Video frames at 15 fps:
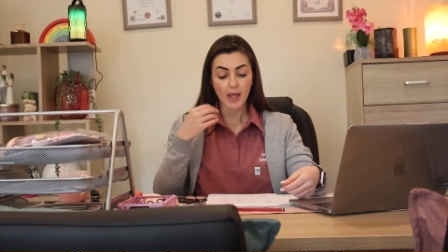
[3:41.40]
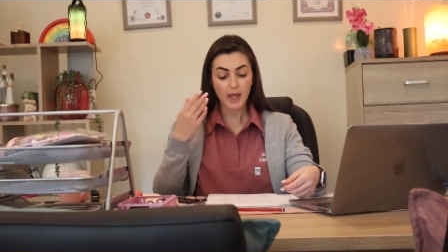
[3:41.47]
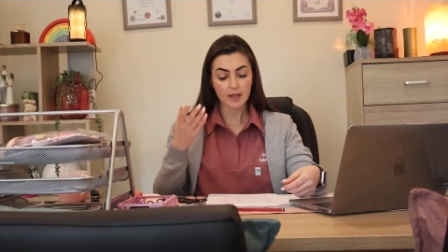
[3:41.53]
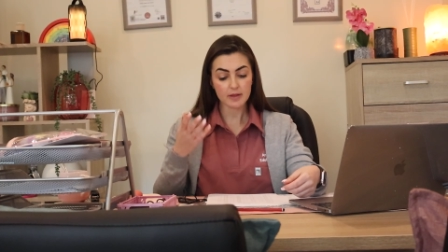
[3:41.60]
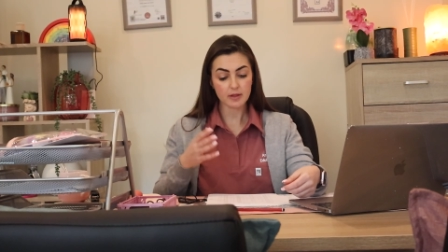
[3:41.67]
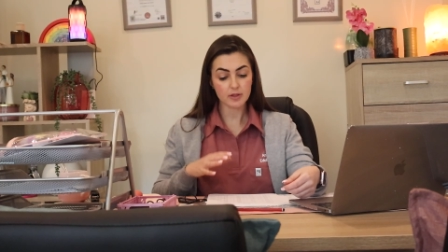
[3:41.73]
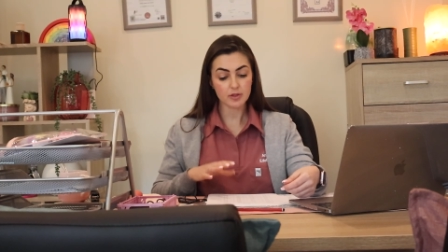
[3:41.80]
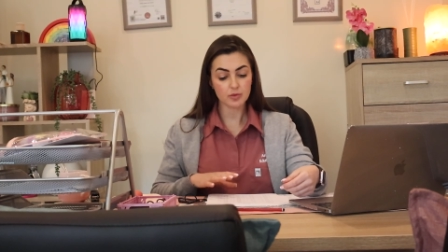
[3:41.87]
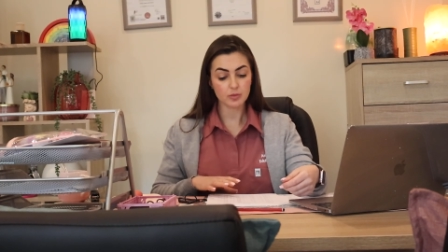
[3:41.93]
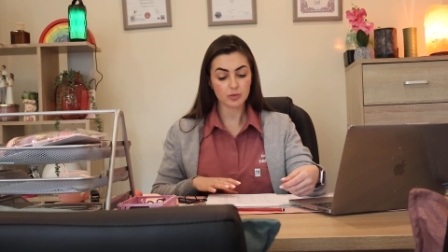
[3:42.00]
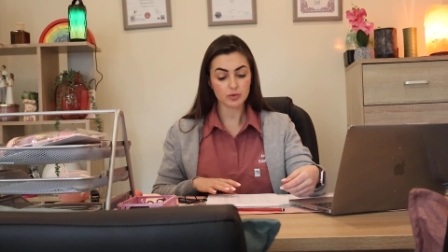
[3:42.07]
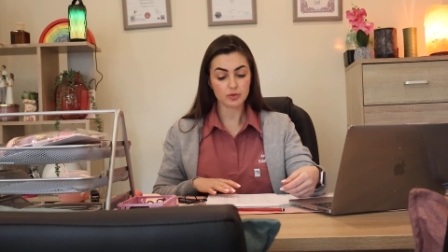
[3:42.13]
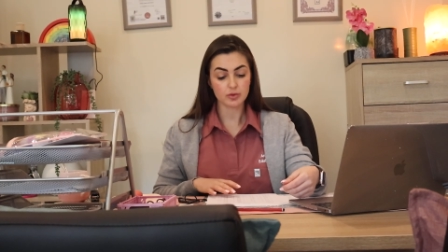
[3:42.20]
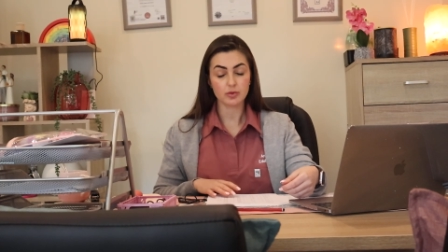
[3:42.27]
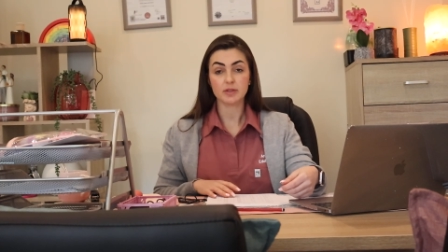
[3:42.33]
and then you
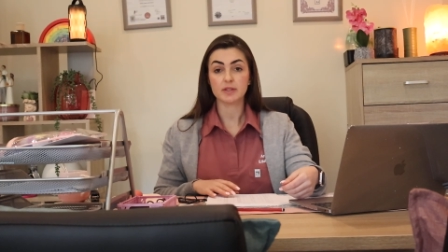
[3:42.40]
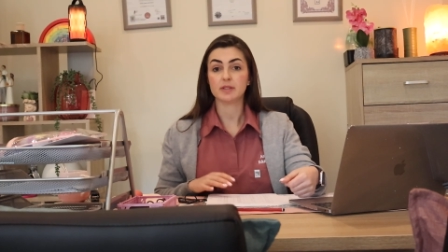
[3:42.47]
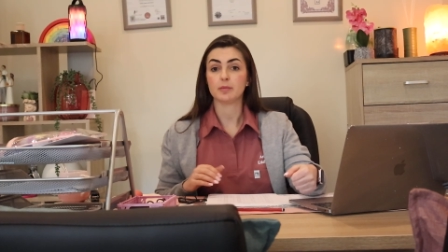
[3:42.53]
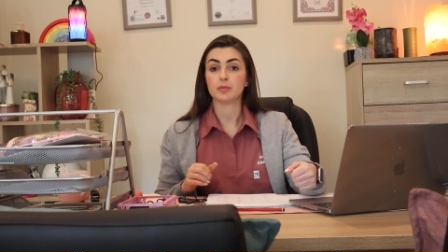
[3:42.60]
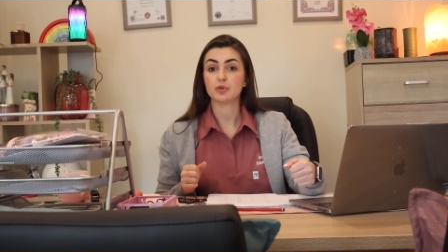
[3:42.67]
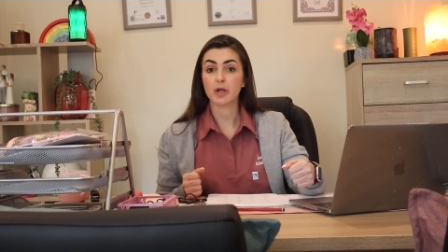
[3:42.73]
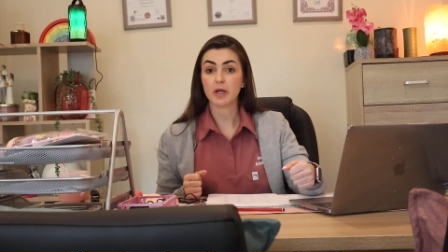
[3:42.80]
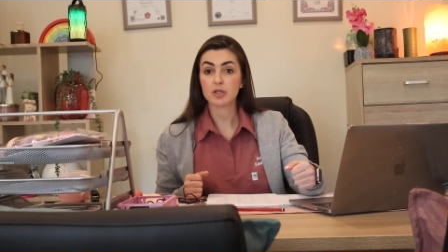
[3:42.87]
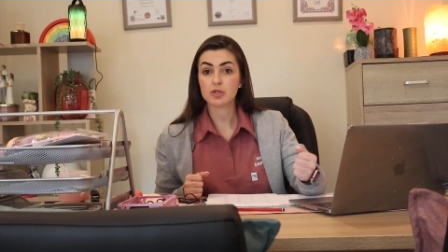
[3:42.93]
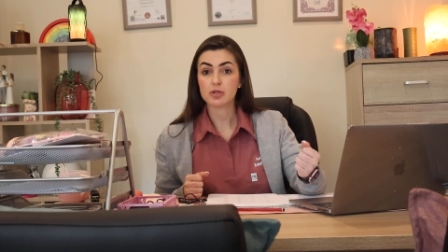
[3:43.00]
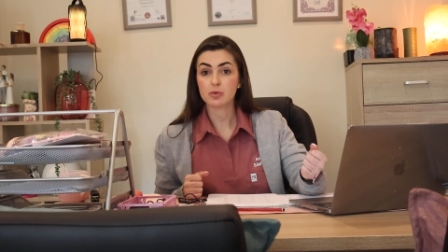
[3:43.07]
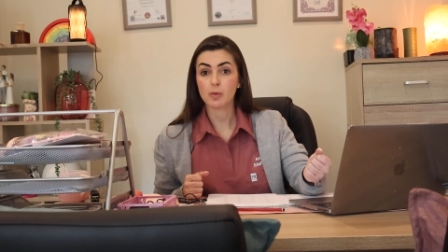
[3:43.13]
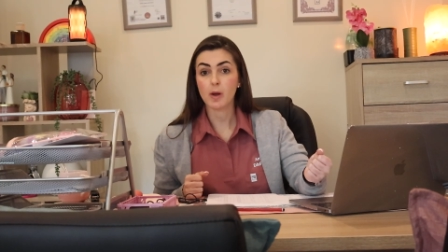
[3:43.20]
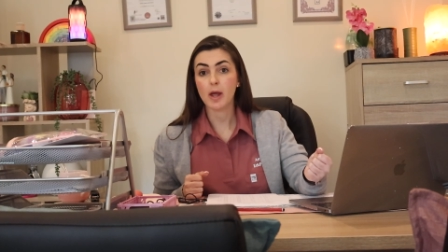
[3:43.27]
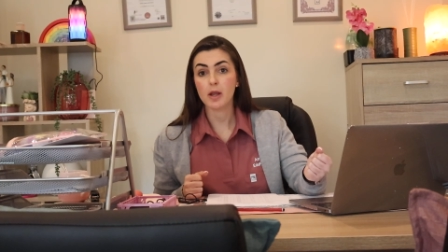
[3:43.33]
will do the
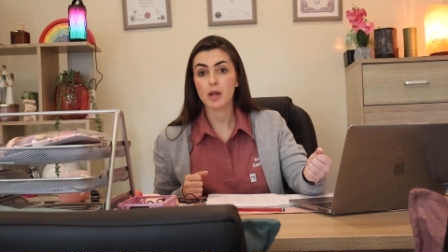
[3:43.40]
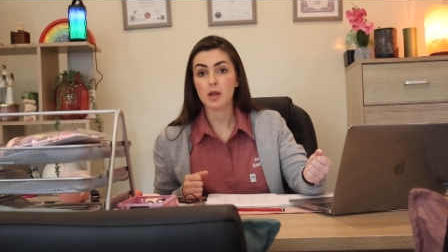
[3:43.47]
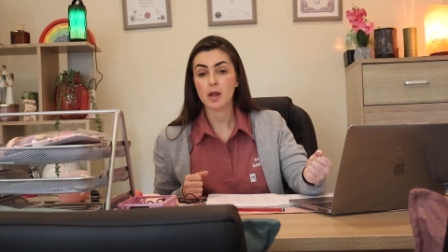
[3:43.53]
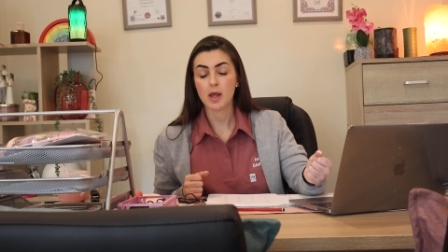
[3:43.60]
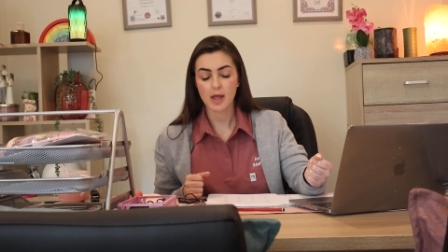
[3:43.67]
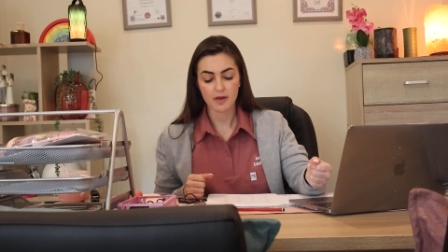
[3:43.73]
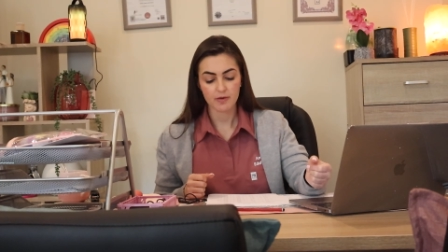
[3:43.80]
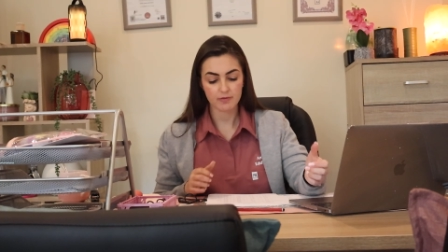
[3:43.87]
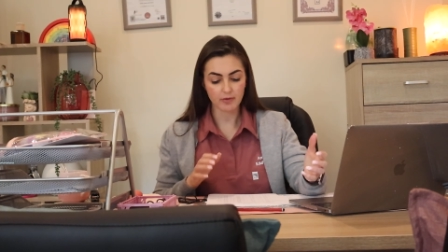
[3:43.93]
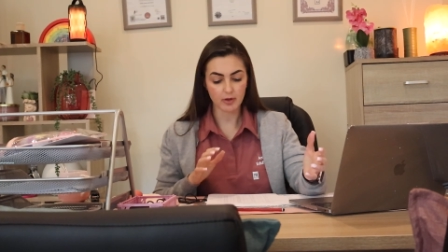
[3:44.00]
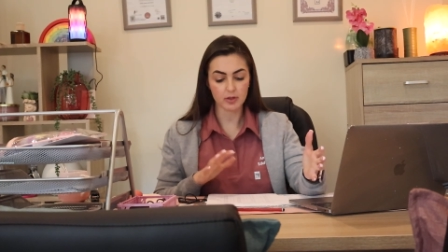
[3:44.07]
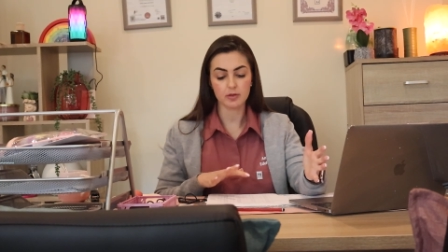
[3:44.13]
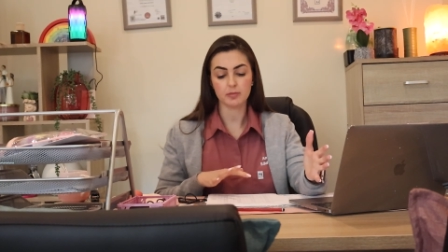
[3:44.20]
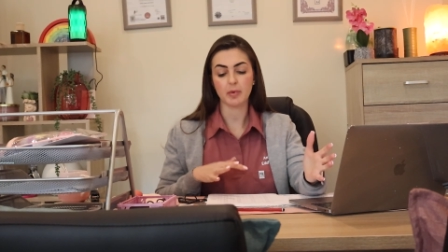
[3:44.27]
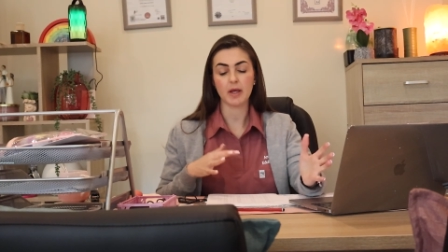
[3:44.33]
subtraction one,
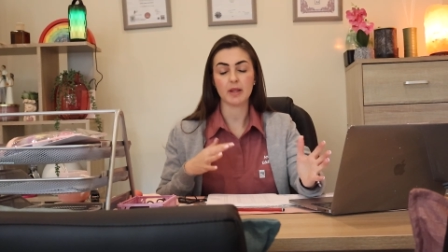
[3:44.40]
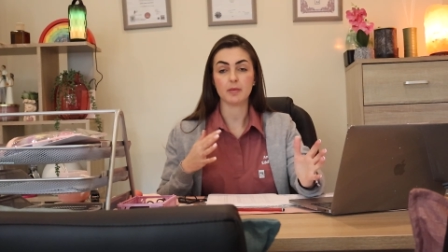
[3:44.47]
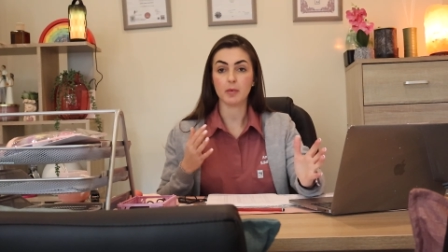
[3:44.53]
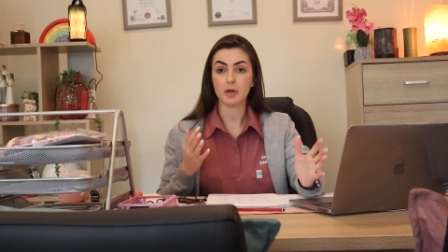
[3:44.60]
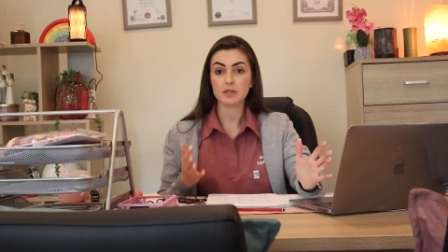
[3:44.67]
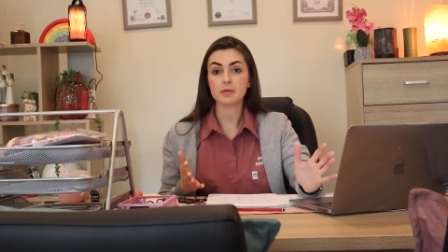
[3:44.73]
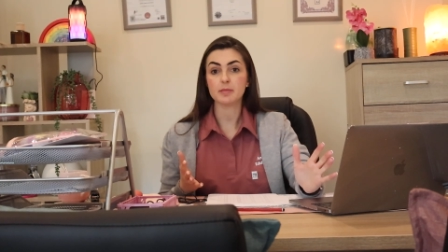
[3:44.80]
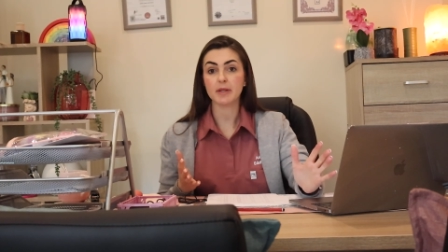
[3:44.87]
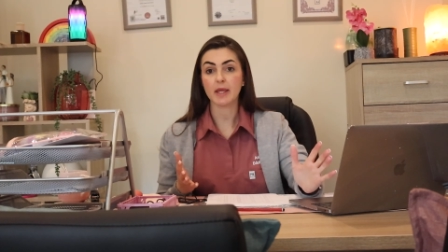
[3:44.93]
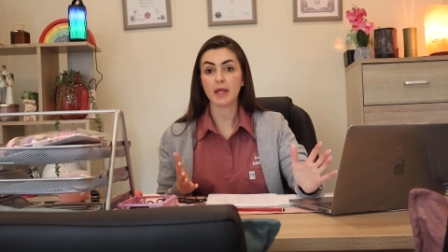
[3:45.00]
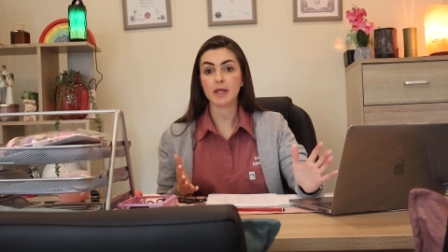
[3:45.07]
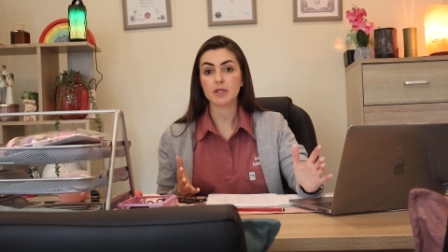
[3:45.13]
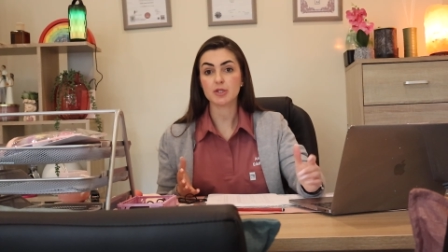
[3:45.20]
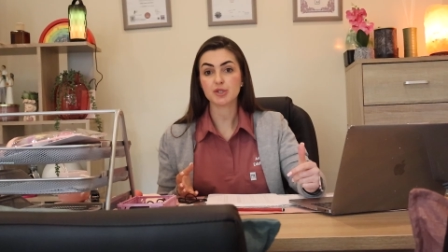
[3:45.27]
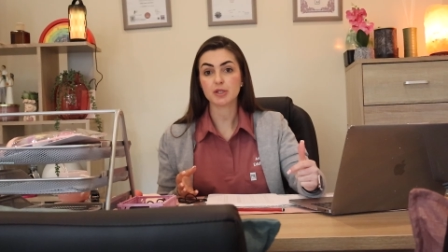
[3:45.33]
followed by the
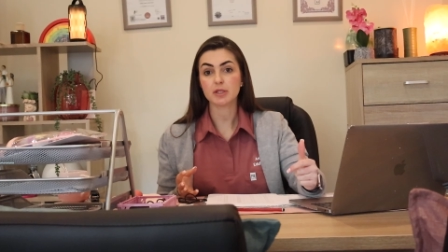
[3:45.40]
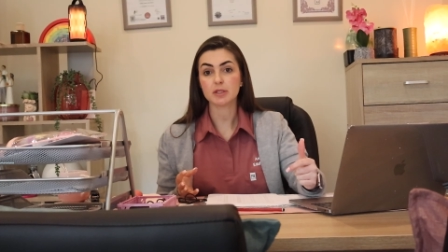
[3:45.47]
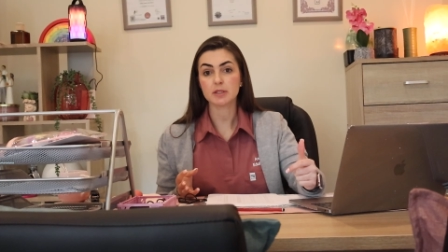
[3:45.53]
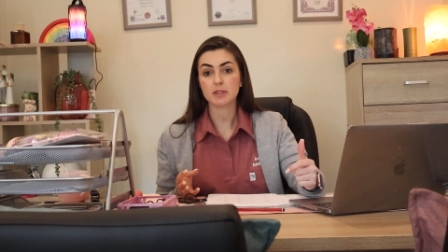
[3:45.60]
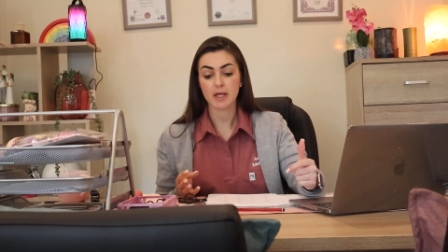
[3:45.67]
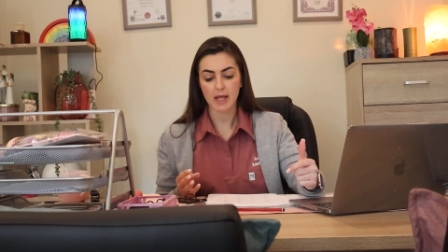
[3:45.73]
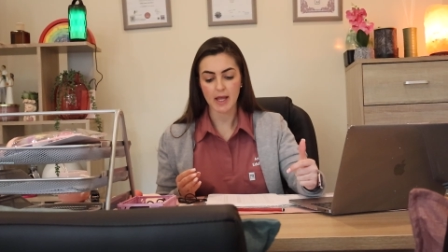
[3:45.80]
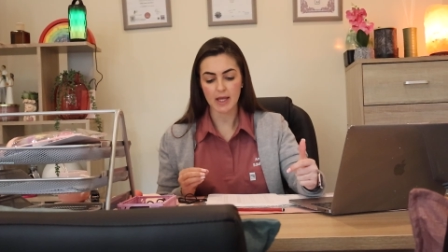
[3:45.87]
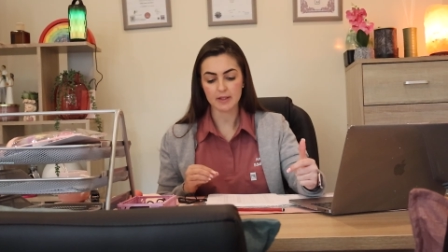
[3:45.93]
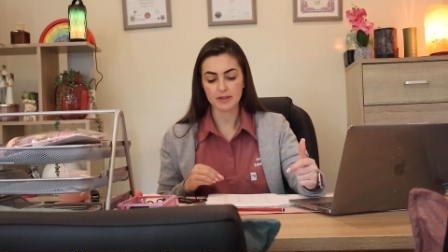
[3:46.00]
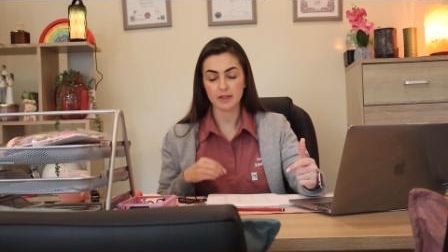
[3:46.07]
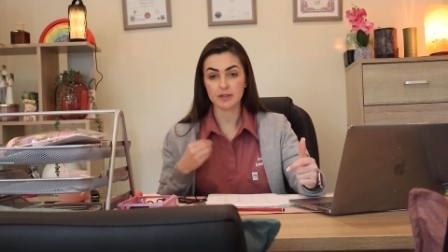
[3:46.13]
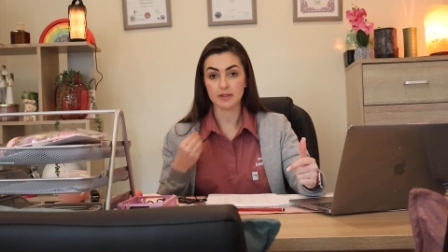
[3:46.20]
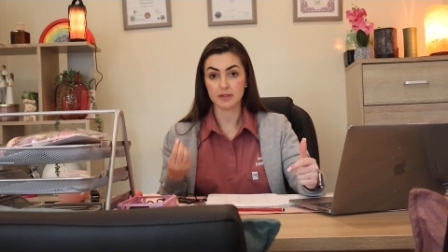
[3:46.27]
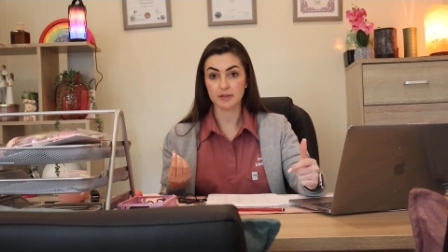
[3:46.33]
multiplication and
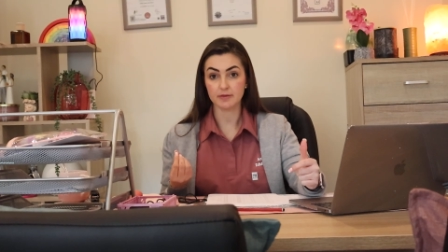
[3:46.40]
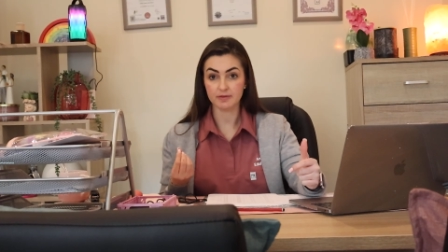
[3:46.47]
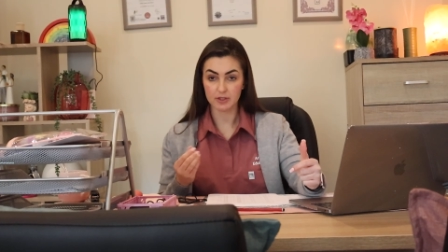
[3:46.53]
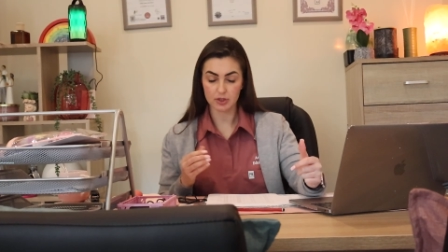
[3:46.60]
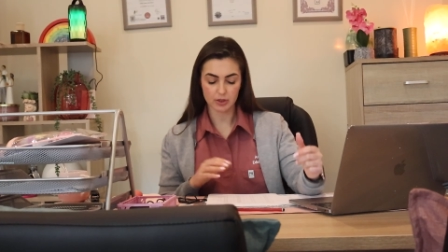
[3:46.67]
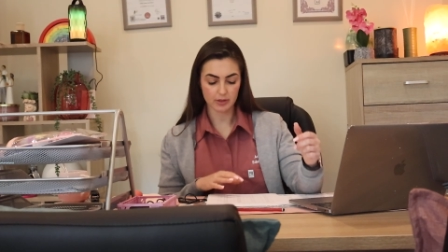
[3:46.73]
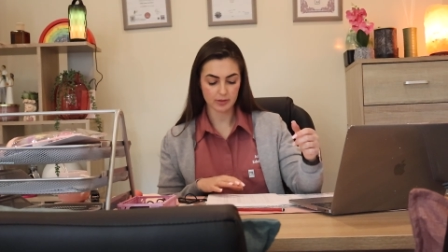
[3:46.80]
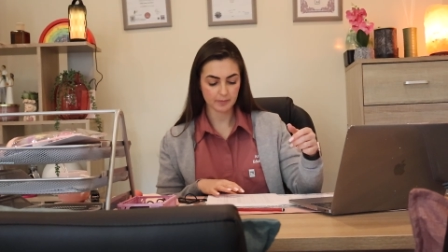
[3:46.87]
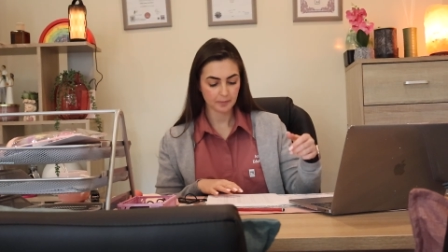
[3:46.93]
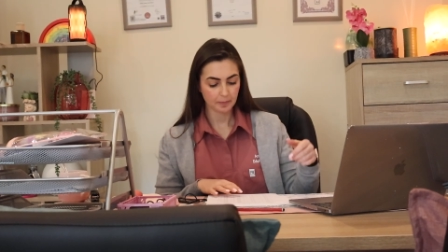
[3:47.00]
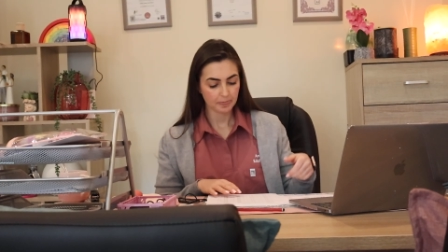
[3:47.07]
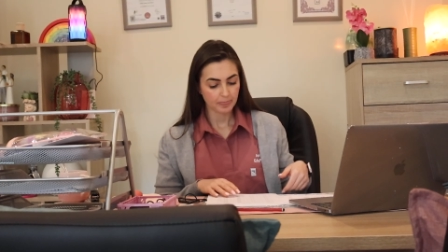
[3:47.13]
then the division.